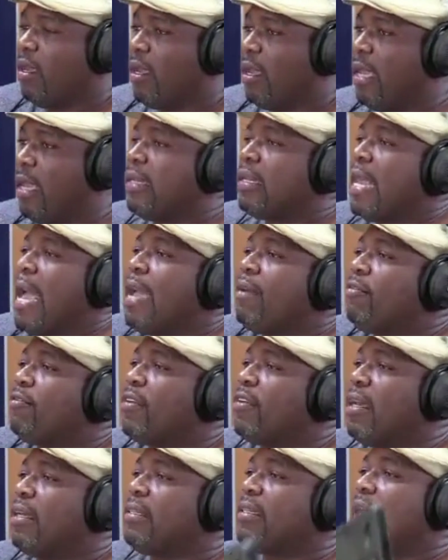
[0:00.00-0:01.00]
And I've
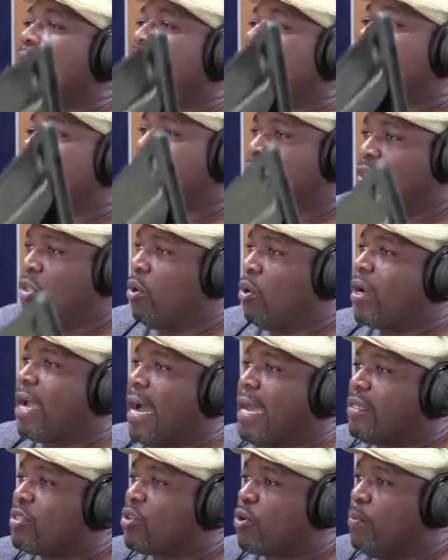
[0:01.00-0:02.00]
heard,
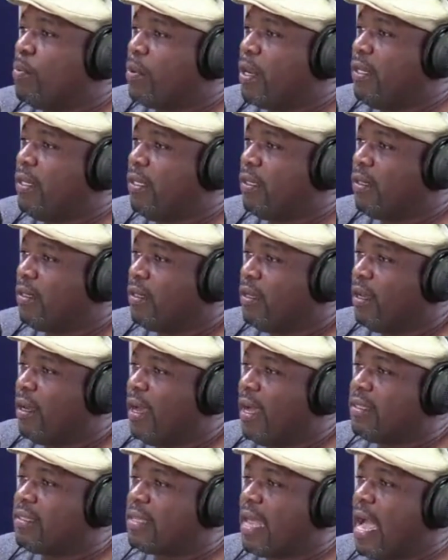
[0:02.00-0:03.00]
guys complaining.
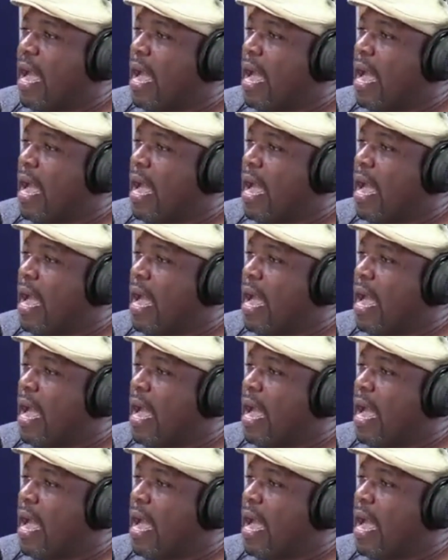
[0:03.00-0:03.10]
And